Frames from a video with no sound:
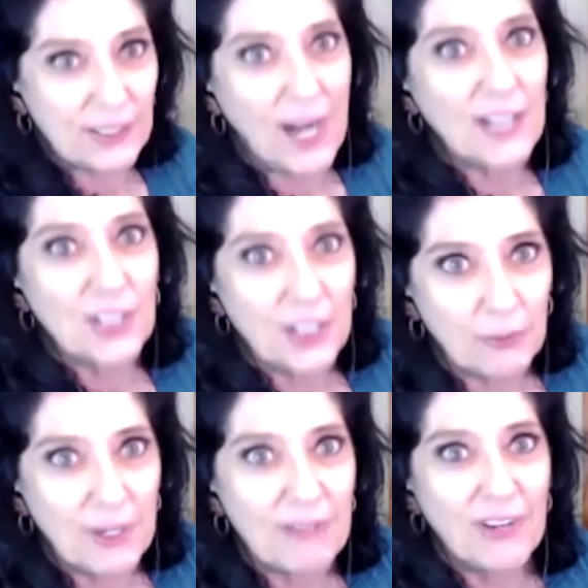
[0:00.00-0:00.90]
Fresh and the
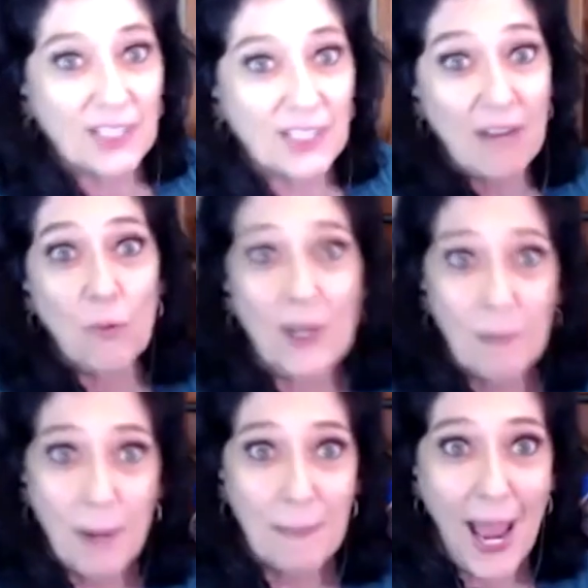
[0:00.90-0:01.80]
Refresh. I have one in
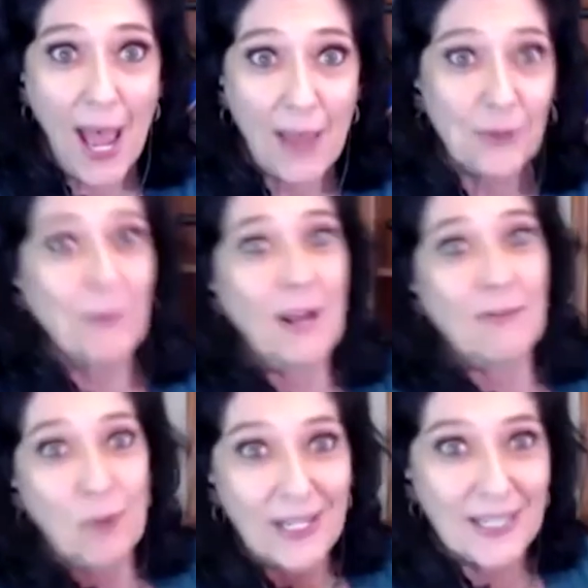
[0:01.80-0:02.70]
my bathroom. I have
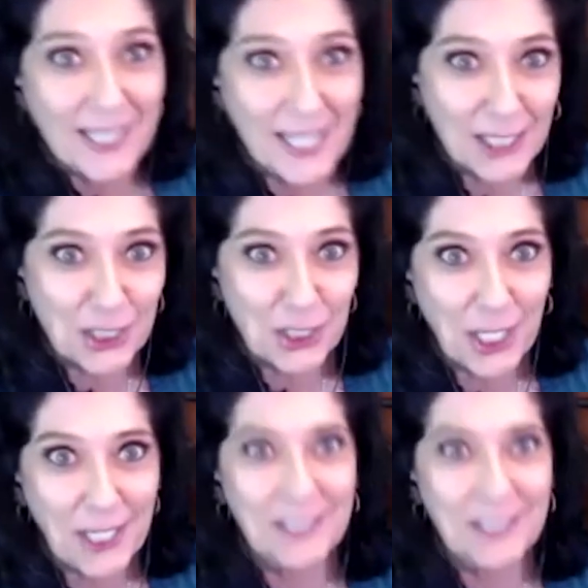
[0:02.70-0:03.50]
one in the kitchen.